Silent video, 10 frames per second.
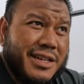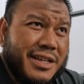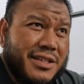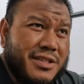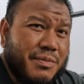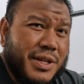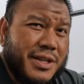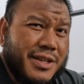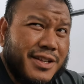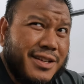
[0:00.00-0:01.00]
it's a bit
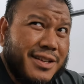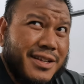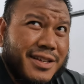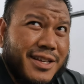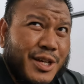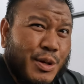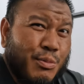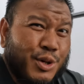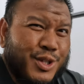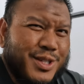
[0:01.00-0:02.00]

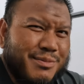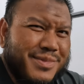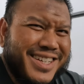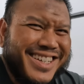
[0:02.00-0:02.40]
bothersome